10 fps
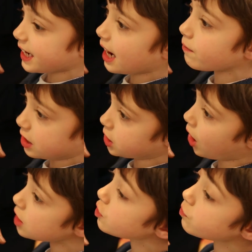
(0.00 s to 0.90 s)
I have a
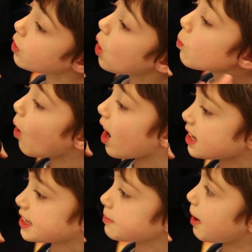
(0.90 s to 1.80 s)
lot of
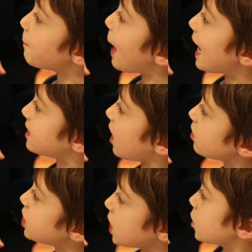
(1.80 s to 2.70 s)
rocks in my
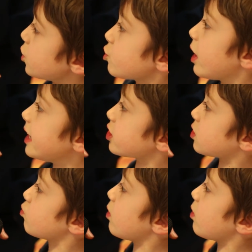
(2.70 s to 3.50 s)
backyard, so usually I just